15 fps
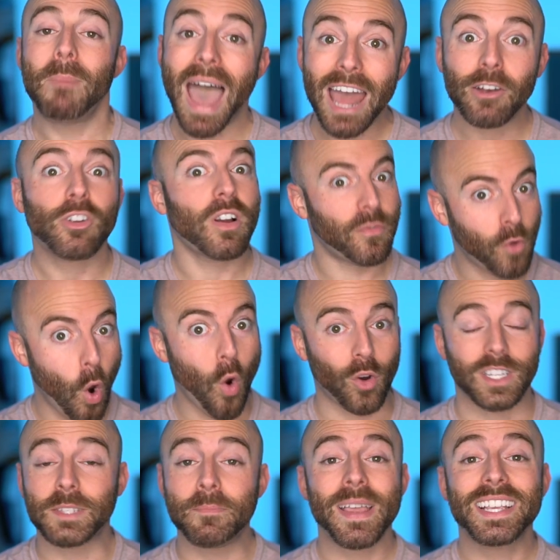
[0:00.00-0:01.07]
Matter, of
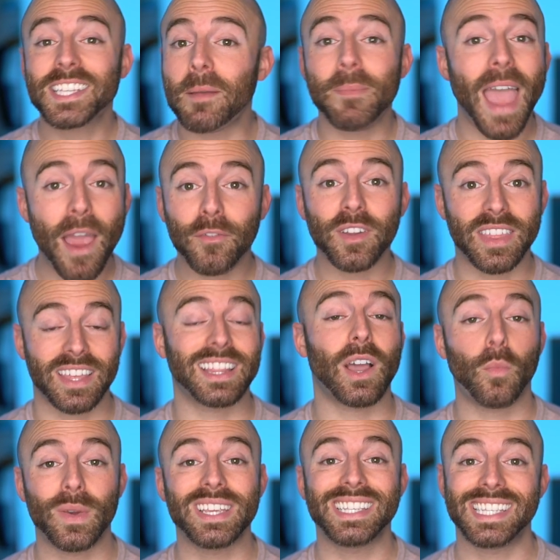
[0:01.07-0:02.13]
course, makes up everything
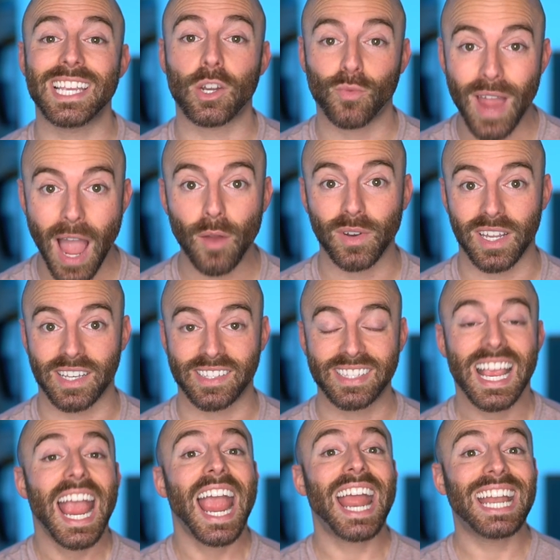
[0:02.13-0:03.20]
that we see around
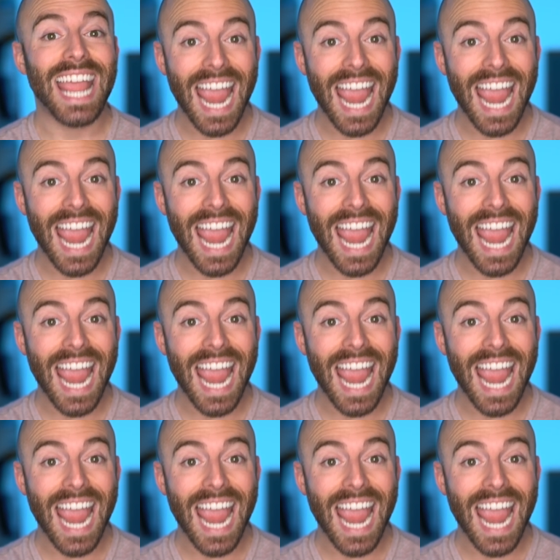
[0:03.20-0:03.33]
us, and